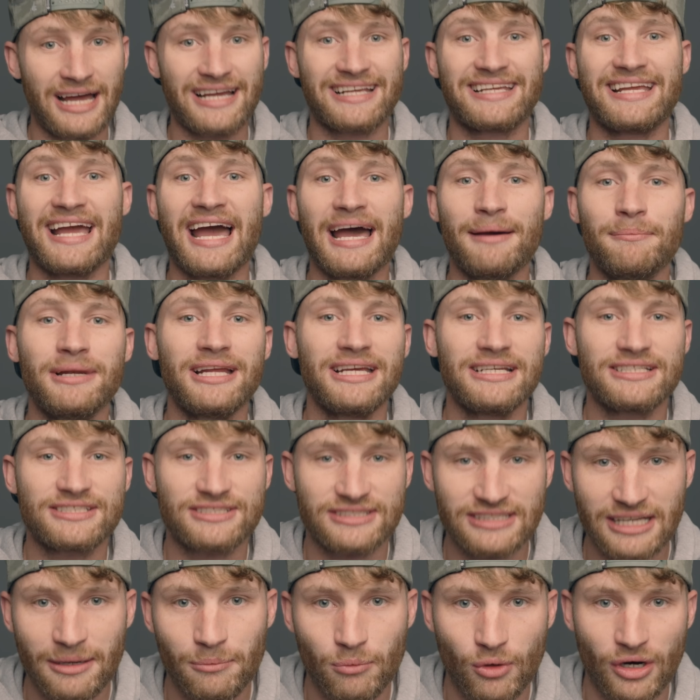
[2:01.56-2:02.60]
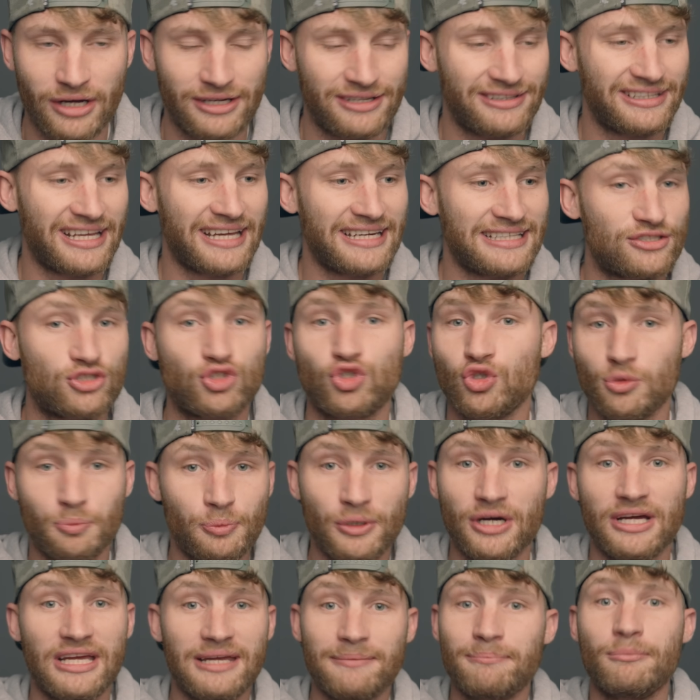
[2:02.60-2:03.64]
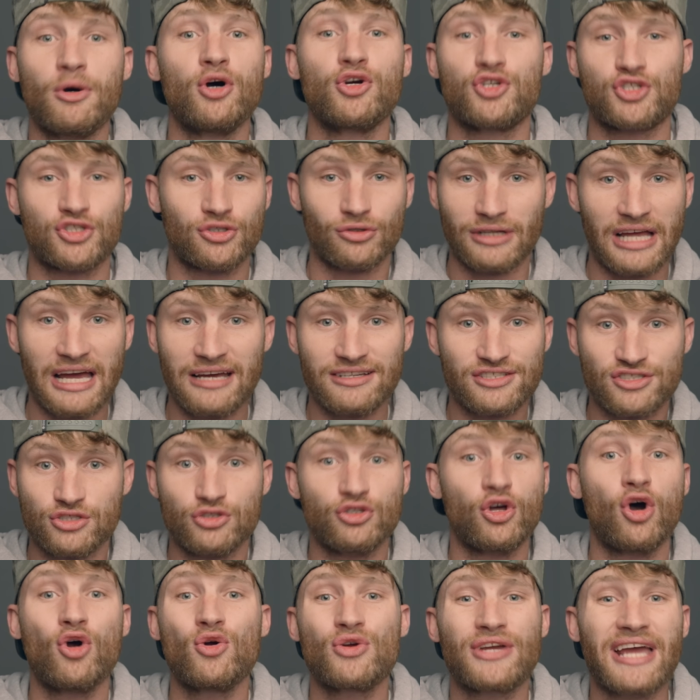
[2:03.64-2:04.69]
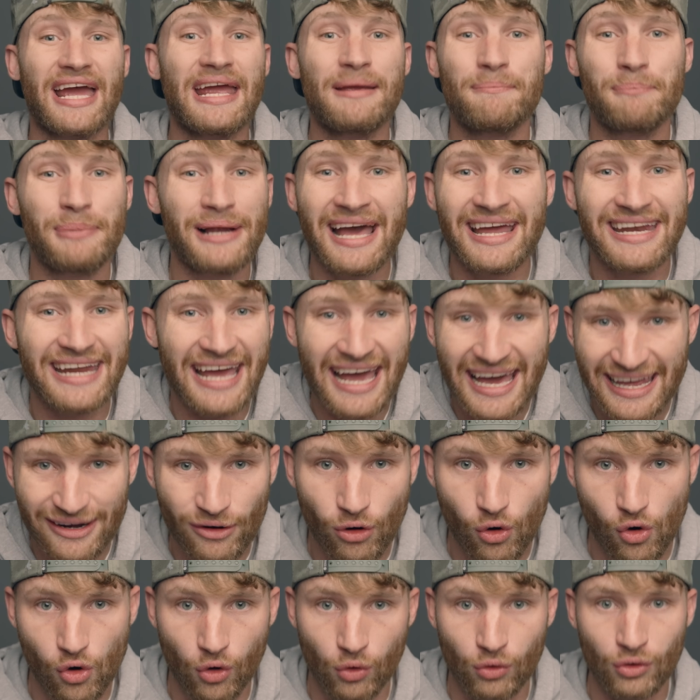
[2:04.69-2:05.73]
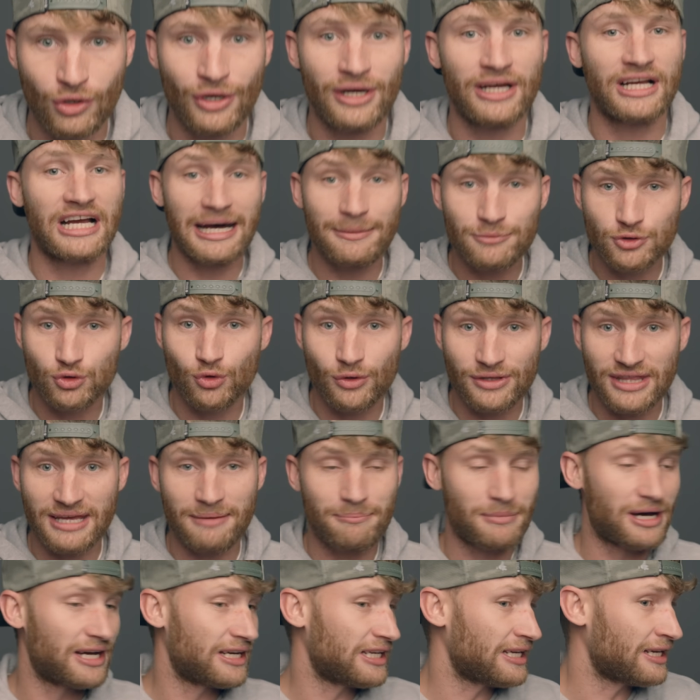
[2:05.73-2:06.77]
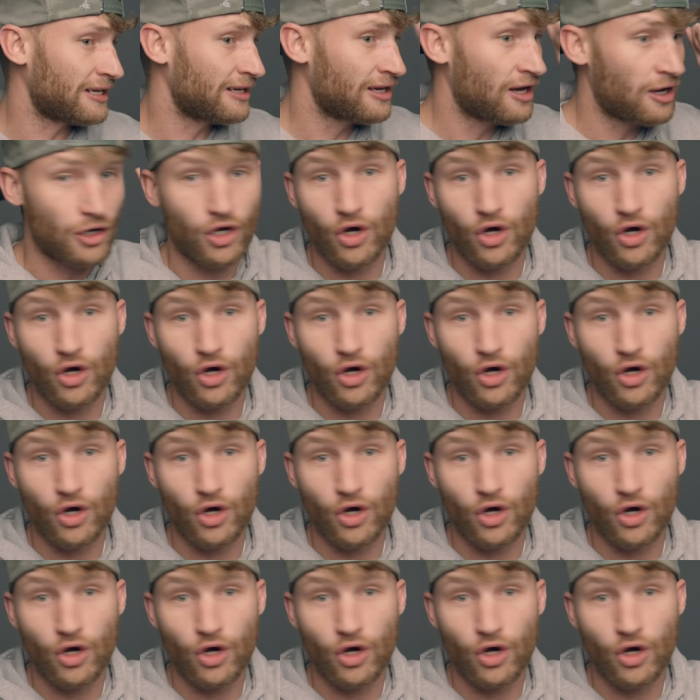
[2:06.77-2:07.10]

A gambler is someone that is super emotional, has no game plan at all comes with their money,